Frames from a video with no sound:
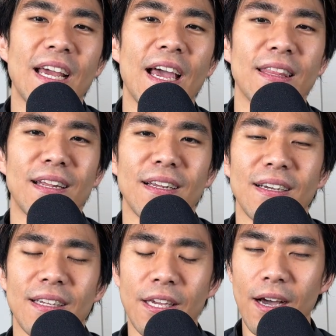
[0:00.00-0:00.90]
And
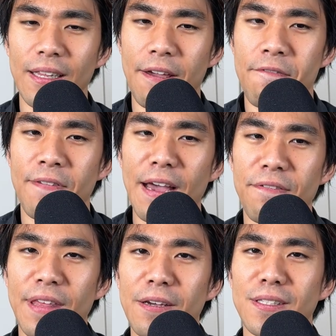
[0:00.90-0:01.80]
then he got like
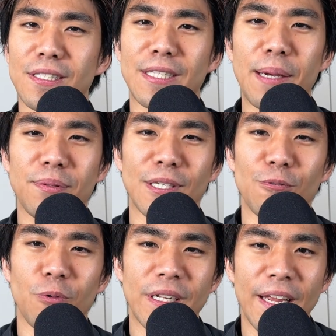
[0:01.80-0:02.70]
5,000 steps in
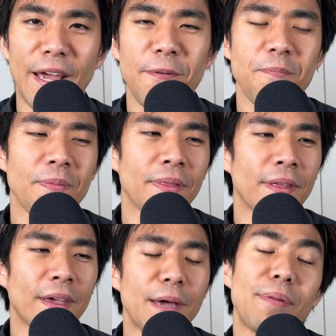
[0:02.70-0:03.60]
one day.
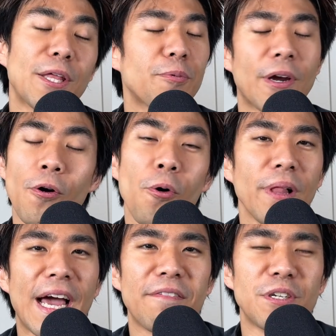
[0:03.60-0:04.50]
And by the way, our whole
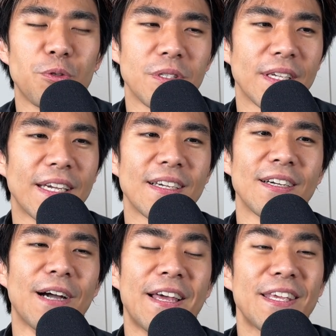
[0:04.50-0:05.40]
average was like,
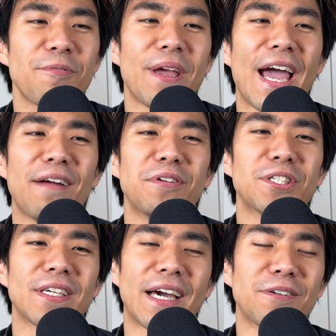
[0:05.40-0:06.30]
I think we averaged
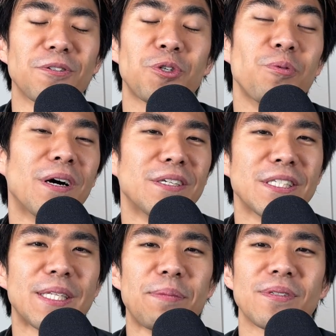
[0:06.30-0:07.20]
like, I don't know, 200
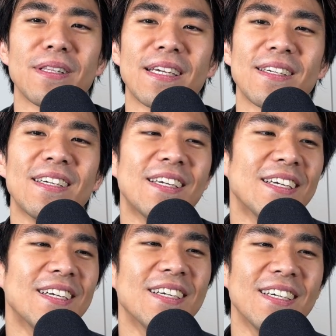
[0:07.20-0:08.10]
steps like
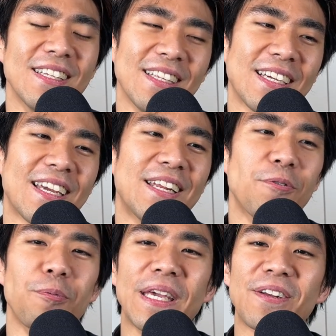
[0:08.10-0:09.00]
in a
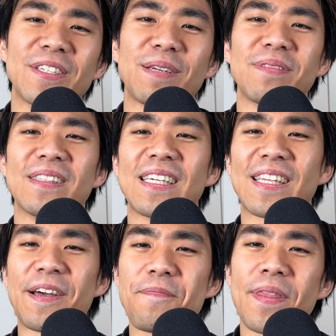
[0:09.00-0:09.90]
week or something like
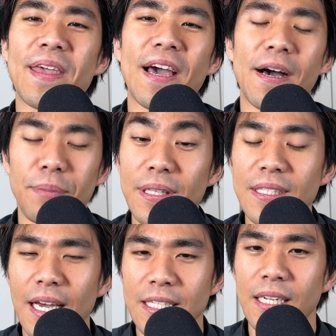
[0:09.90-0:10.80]
that. But this
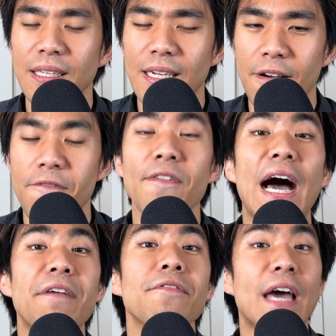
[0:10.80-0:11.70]
guy suddenly got
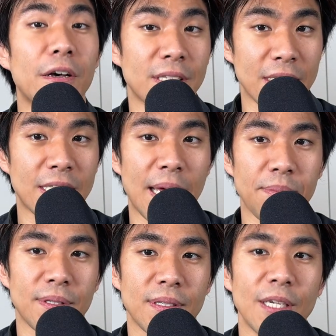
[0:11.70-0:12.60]
5,000
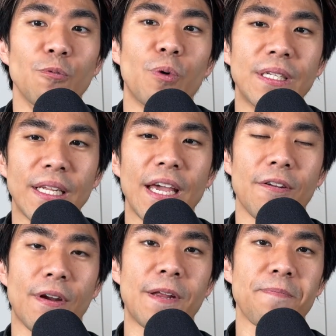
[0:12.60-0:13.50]
steps in one day,
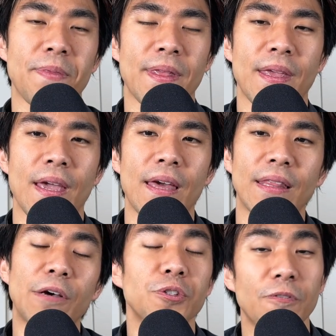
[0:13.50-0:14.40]
right? And
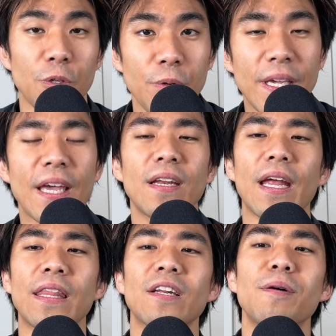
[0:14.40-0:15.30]
that was over the weekend.
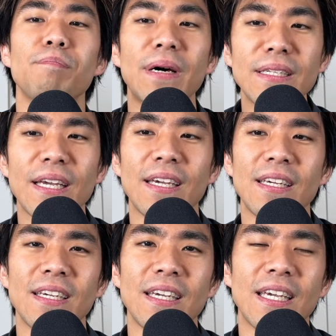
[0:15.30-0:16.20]
And then on
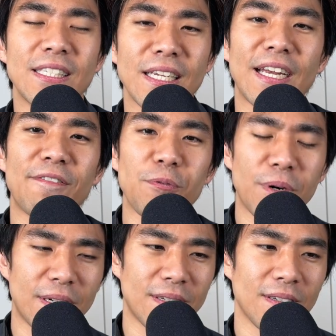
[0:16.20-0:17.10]
Monday, he sent
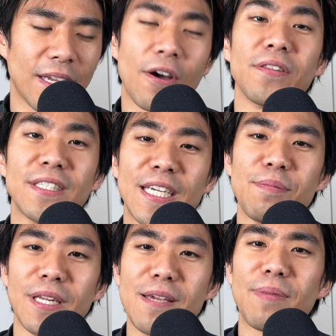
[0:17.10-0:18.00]
everyone like on the team
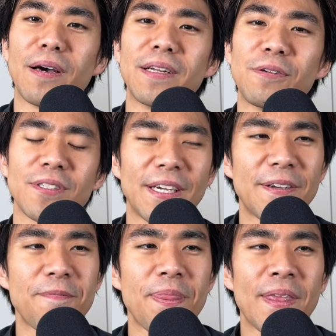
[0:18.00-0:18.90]
an email. And he was like,
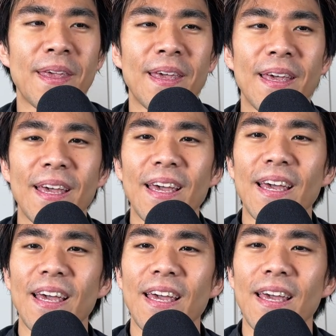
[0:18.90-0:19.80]

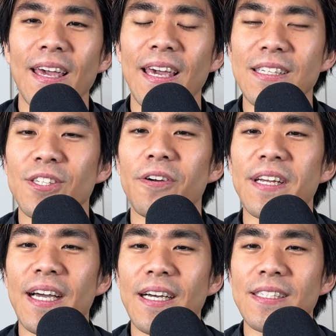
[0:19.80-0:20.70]
hey, sorry
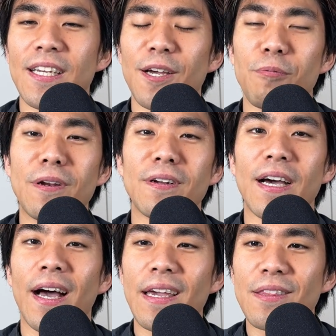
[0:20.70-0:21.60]
guys, I went on a
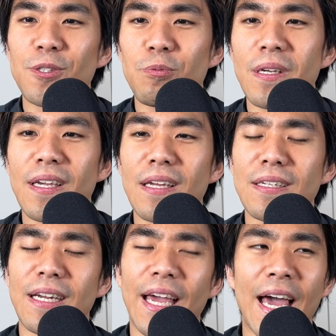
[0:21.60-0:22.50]
hike this weekend
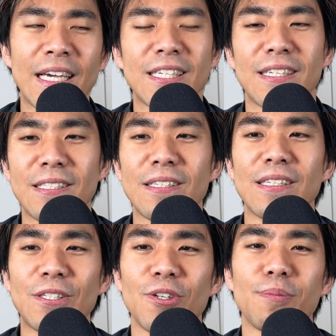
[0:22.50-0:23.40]
and I accidentally
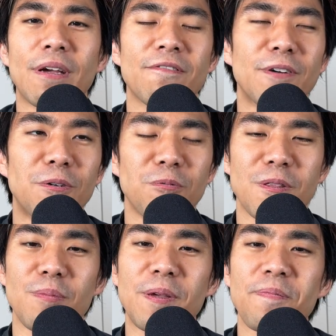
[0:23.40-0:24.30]
took my phone
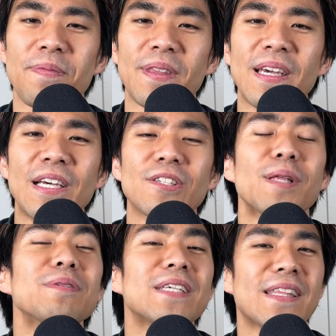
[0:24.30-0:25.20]
with me. So
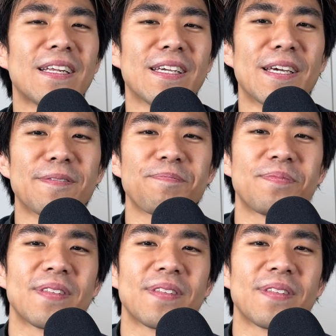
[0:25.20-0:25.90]
let me say that again.